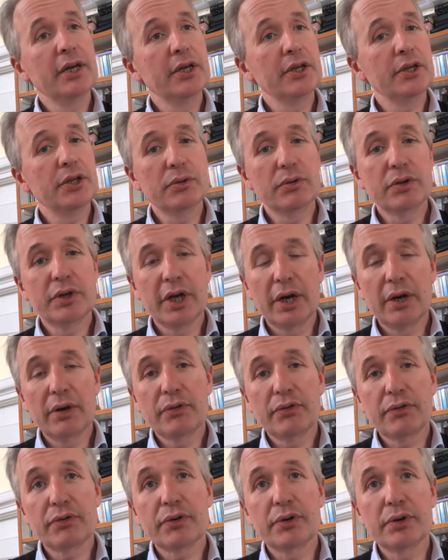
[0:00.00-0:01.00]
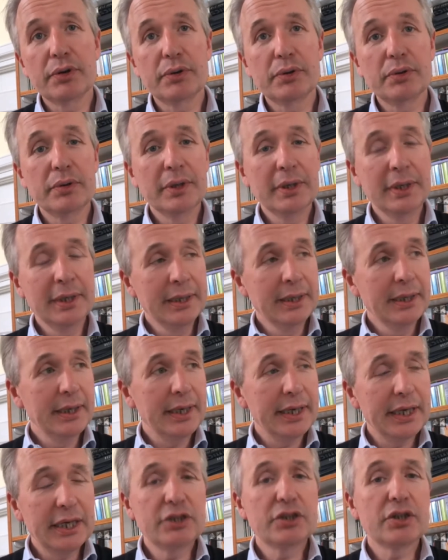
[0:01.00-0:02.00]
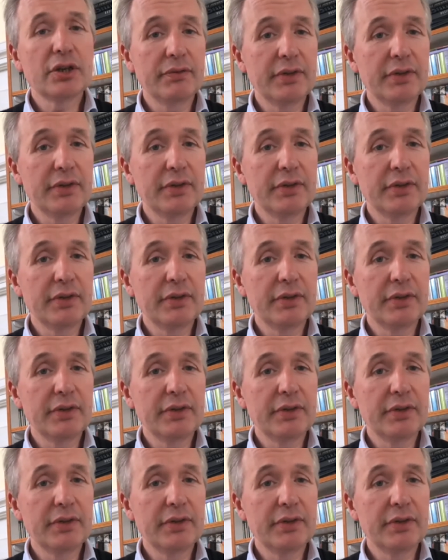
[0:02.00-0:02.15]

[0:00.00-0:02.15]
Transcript: you go through each of